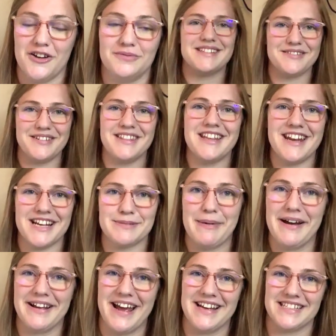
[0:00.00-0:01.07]
So in the next
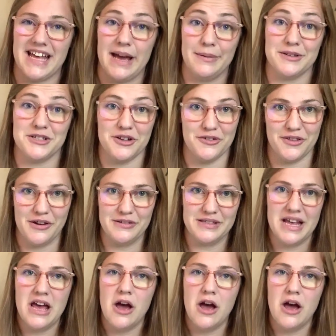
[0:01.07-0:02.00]
podcast, I will show those.